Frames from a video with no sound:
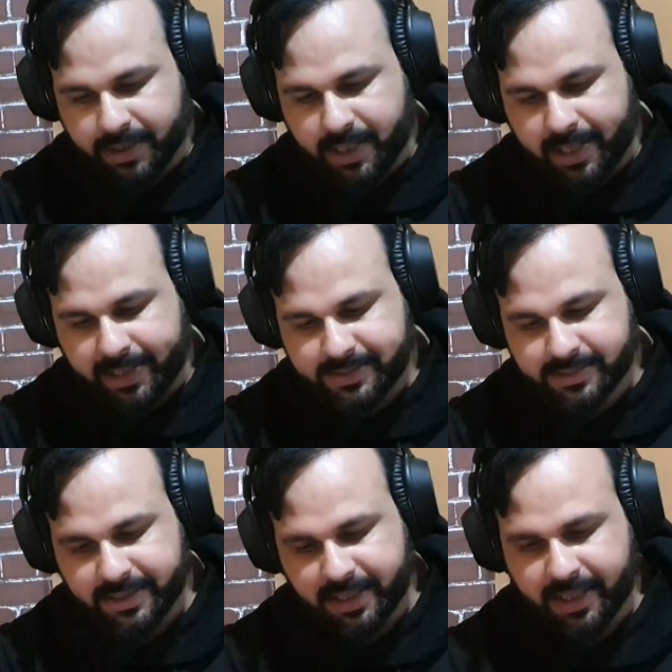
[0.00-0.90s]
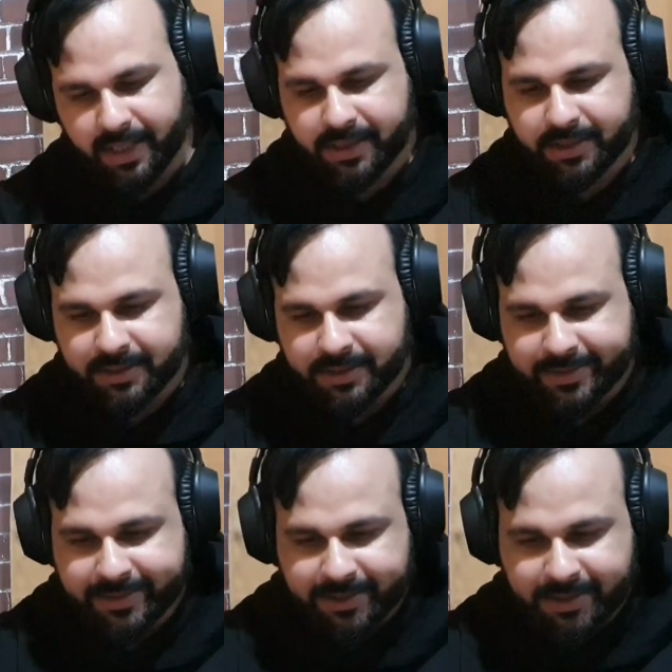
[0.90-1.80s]
nice in the hand,
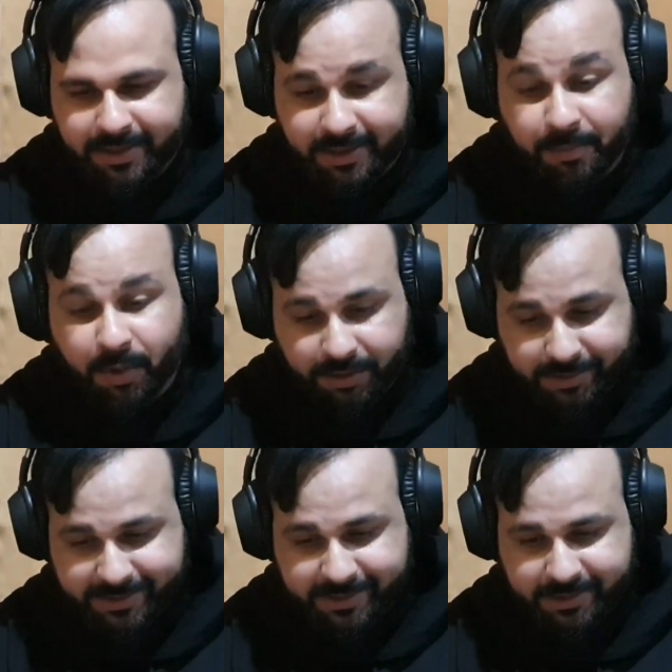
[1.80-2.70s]
the box.